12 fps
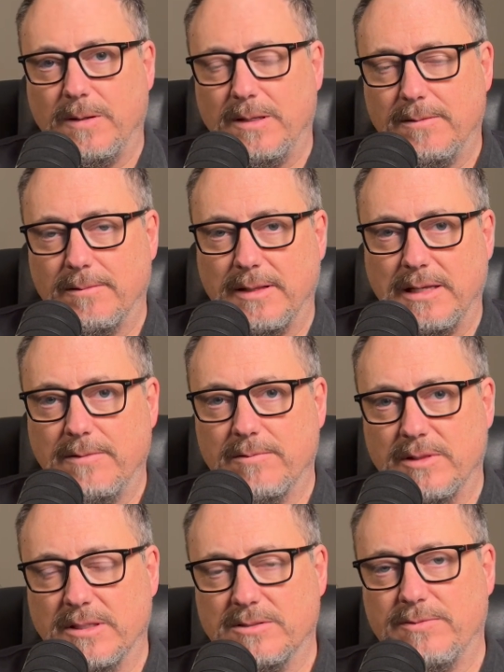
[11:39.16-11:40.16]
leave
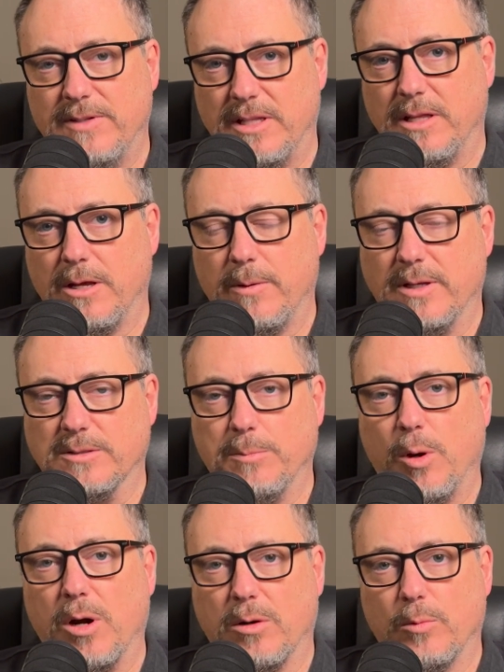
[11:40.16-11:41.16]
this video as
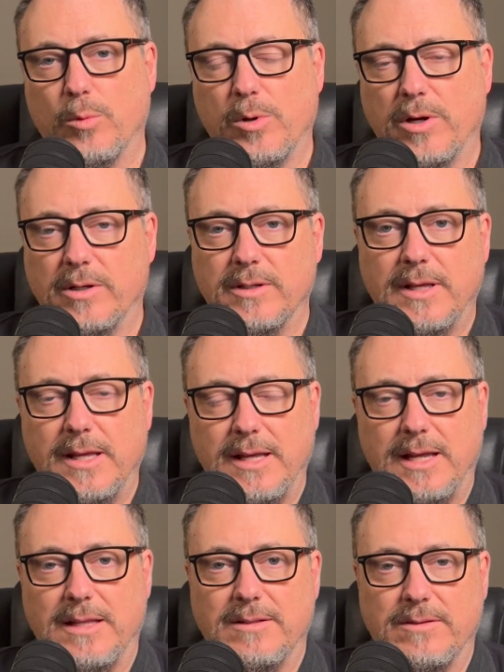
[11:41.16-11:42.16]
part 1.
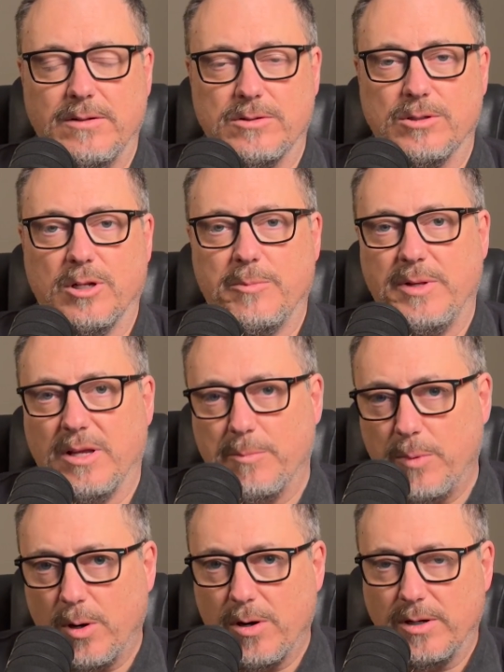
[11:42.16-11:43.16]
And then there's going to be a
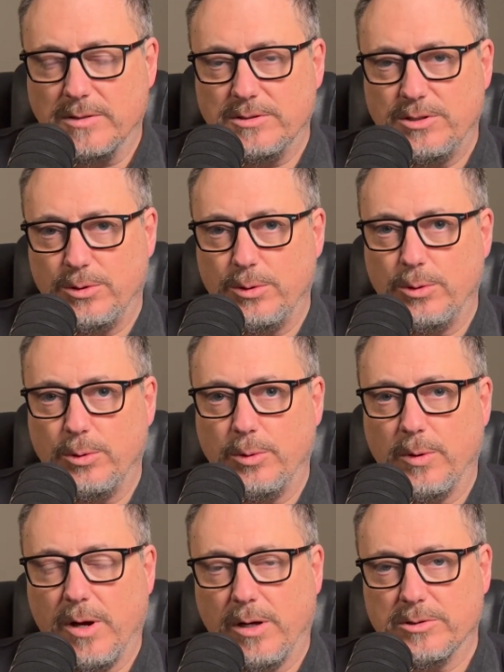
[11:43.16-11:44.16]
part
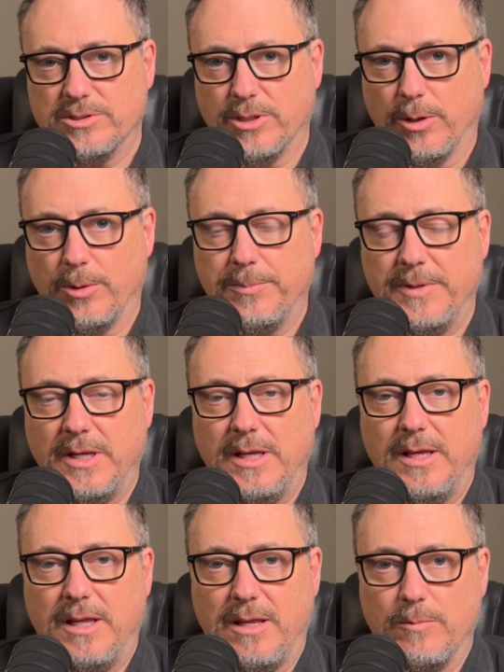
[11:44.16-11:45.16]
2 also.
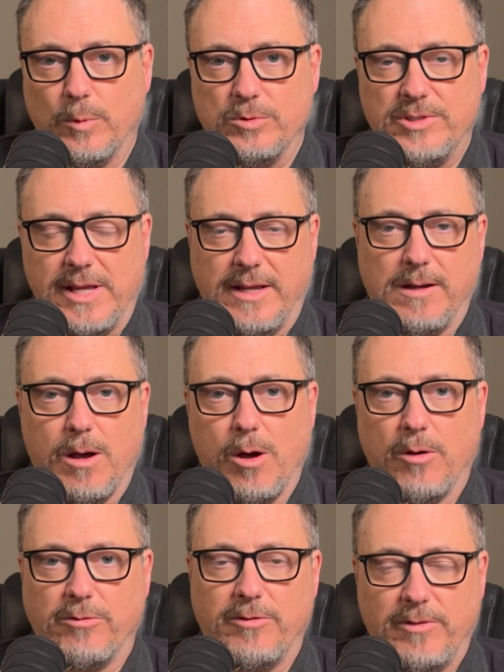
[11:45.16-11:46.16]
And we'll take
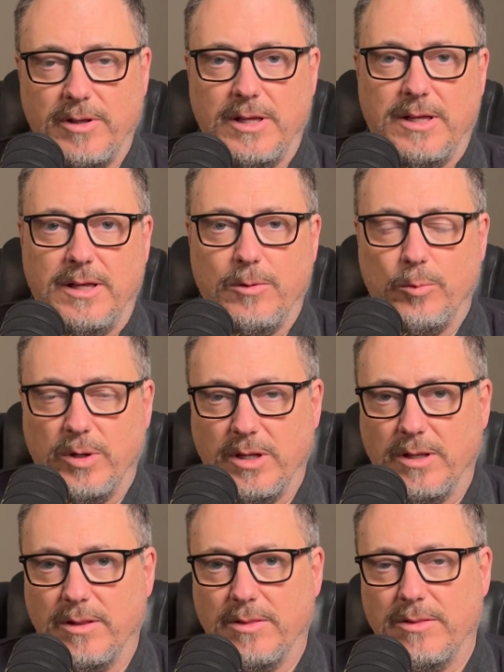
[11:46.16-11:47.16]
off
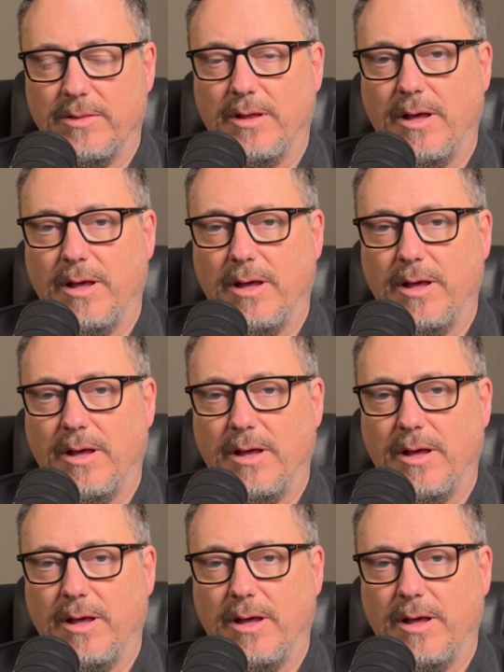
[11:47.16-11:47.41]
with